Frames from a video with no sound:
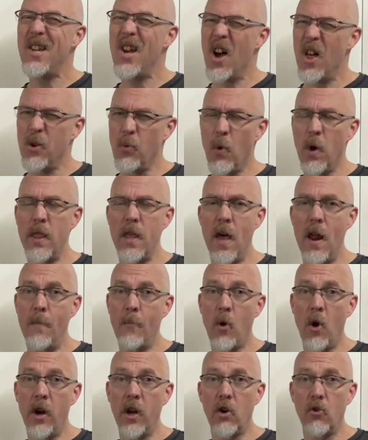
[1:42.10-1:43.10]
other one that I'm
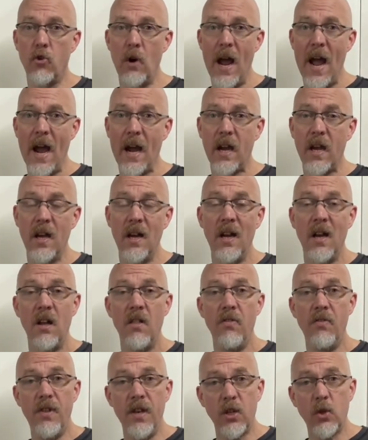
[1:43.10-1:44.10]
going to crack.
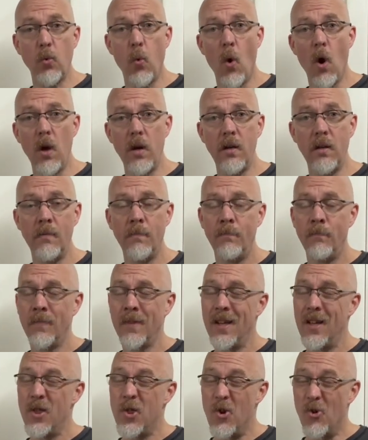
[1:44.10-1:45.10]
This one,
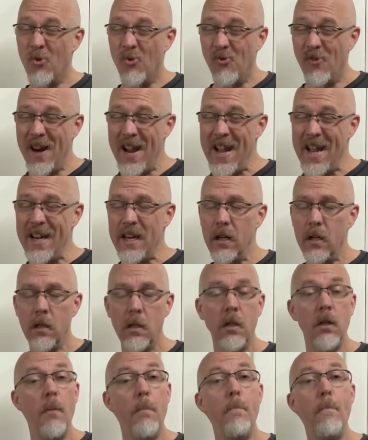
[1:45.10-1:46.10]
the red
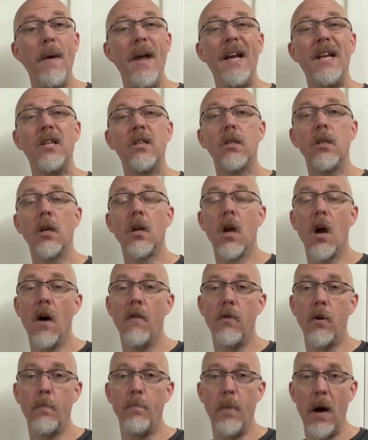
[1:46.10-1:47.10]
makes the
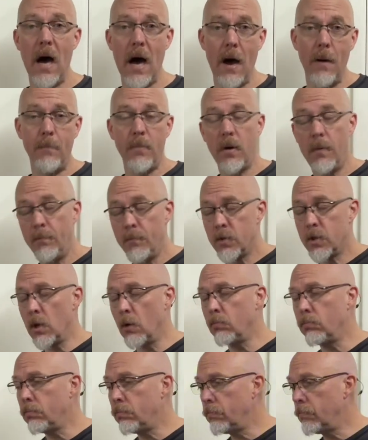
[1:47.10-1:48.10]
cover pop.
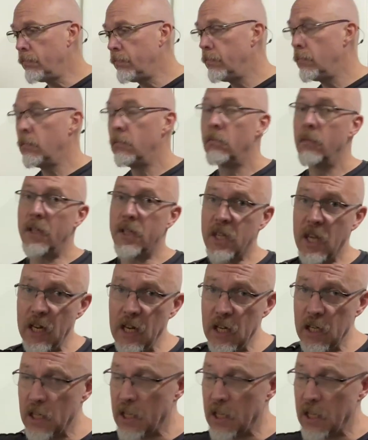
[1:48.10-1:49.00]
So let's get into